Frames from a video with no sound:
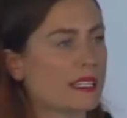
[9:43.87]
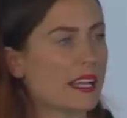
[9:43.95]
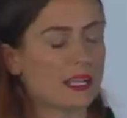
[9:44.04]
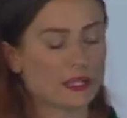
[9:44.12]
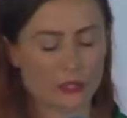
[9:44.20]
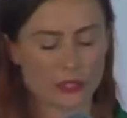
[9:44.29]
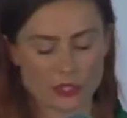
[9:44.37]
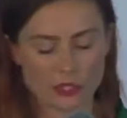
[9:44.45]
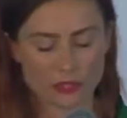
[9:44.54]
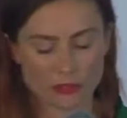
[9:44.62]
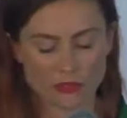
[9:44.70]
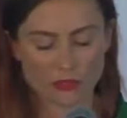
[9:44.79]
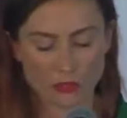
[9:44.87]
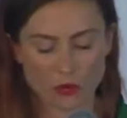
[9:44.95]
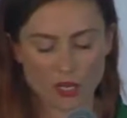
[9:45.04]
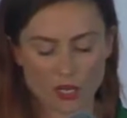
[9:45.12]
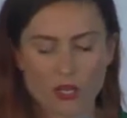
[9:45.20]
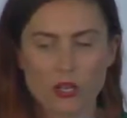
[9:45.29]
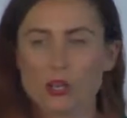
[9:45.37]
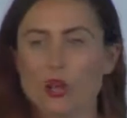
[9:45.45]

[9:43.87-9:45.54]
as I alluded to before,